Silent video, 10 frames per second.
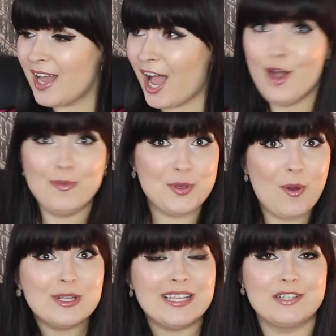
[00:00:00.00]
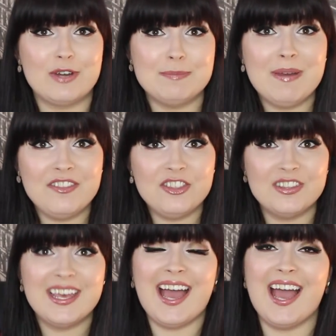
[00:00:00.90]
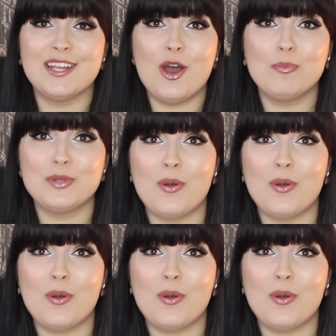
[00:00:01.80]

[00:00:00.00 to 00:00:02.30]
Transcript: I hope you all had a great month, and I hope